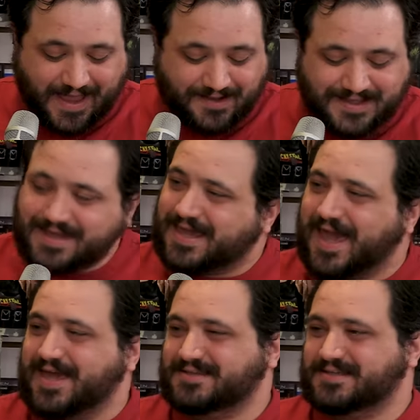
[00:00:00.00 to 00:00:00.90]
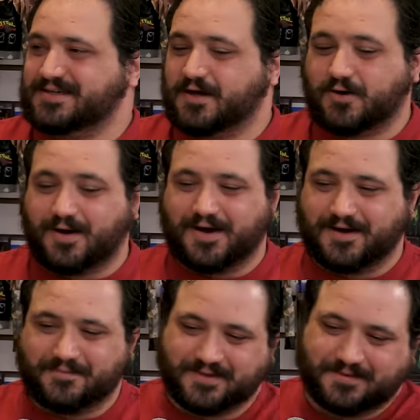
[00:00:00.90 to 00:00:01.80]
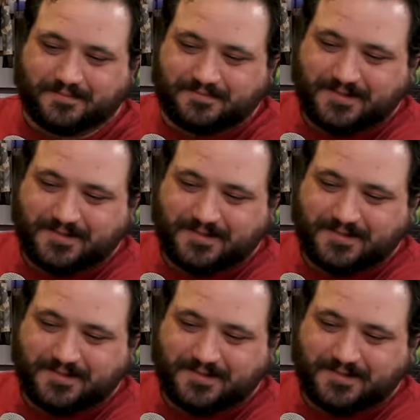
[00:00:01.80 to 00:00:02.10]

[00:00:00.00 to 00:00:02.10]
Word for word: L E K T O R, but the